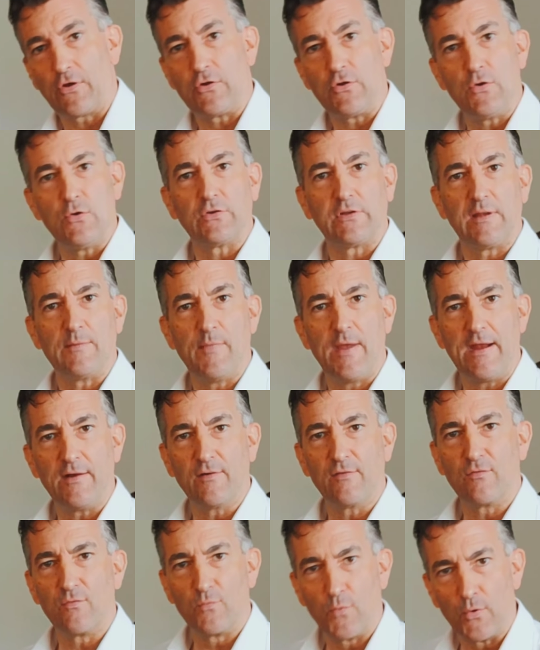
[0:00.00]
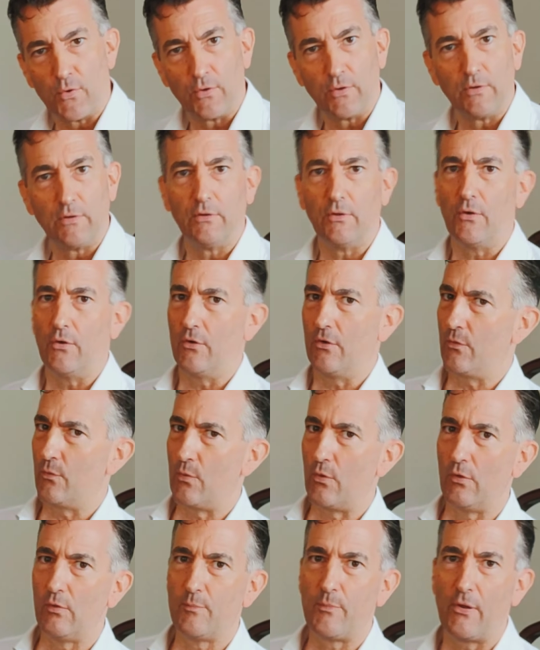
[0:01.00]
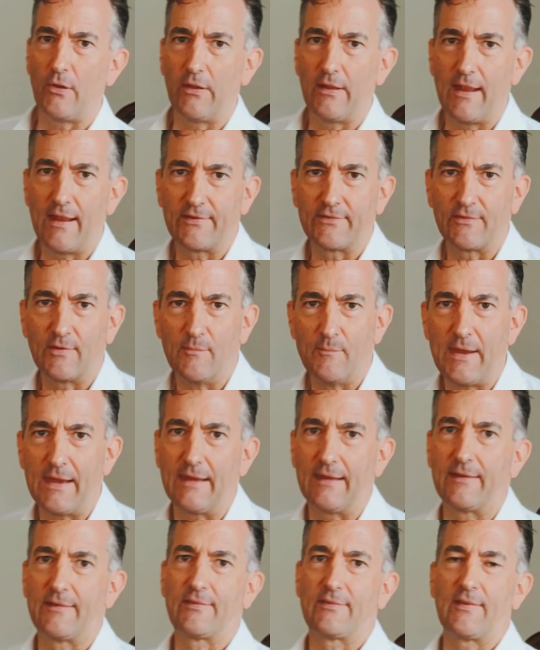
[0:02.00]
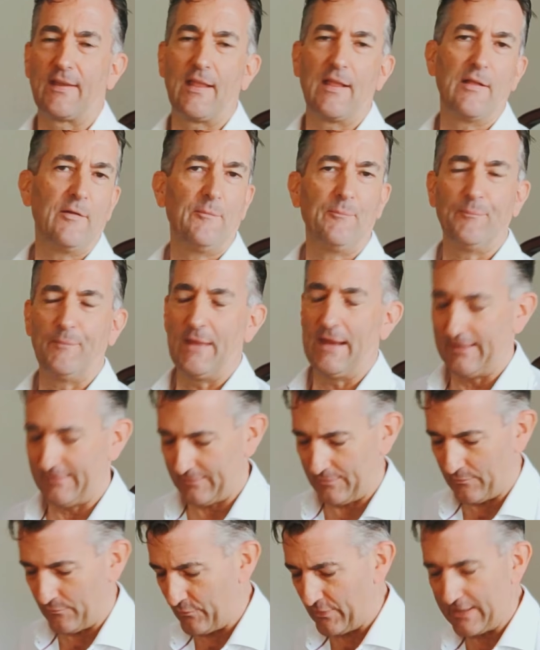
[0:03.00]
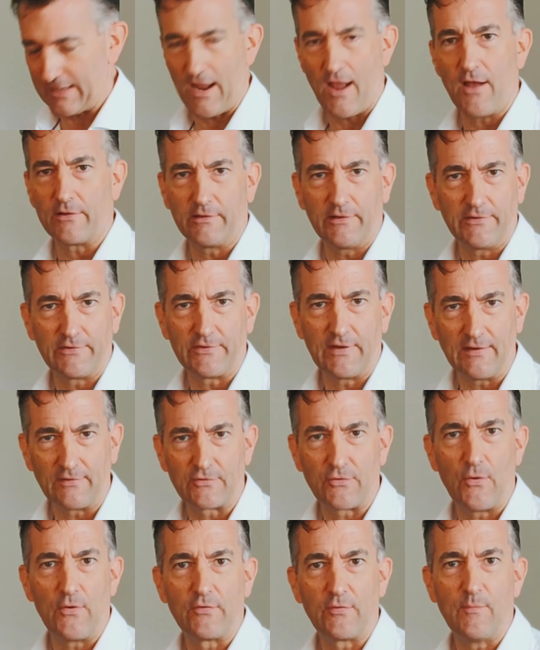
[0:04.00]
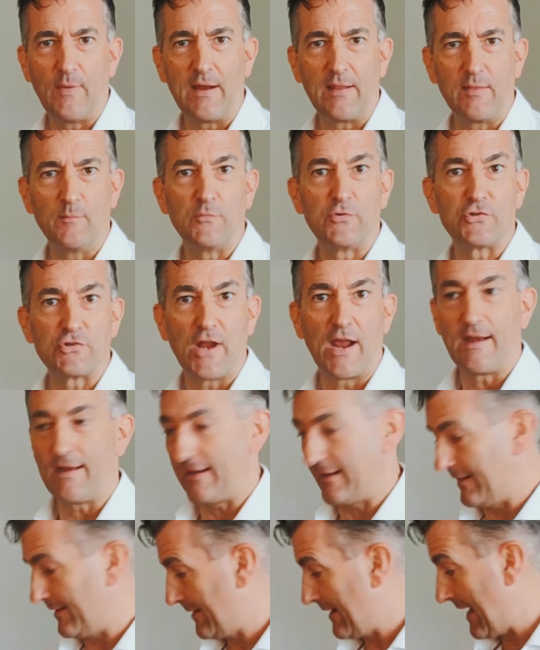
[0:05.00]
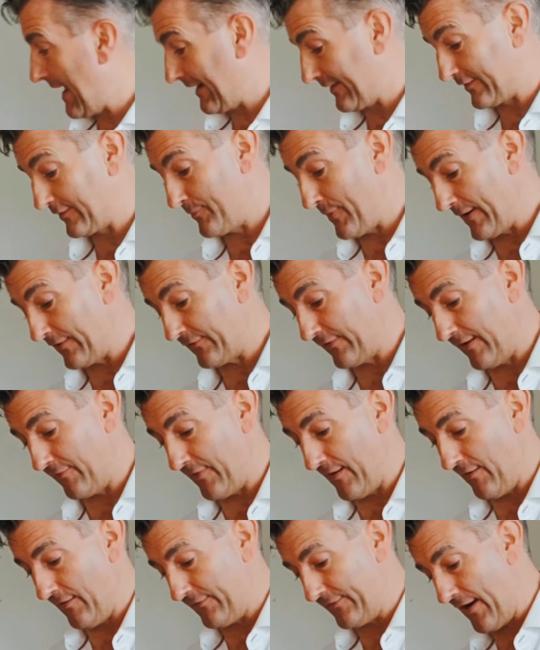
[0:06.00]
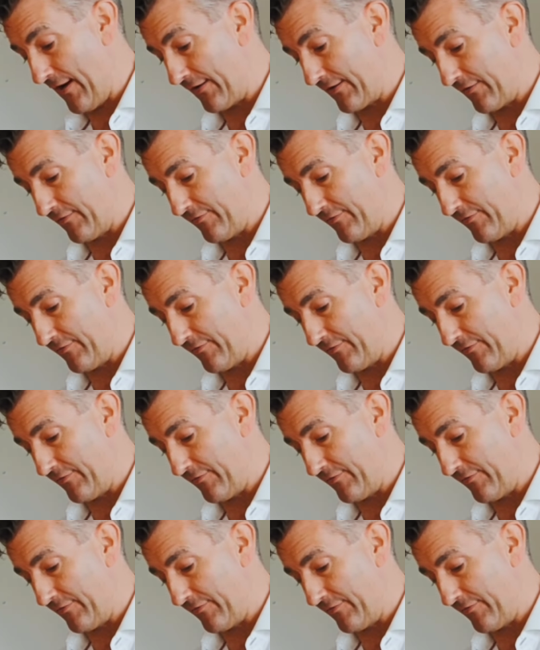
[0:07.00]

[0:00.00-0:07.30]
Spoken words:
usually made of wool or a wool polyester mix, regardless, it's going to make them shiny, especially if they're a darker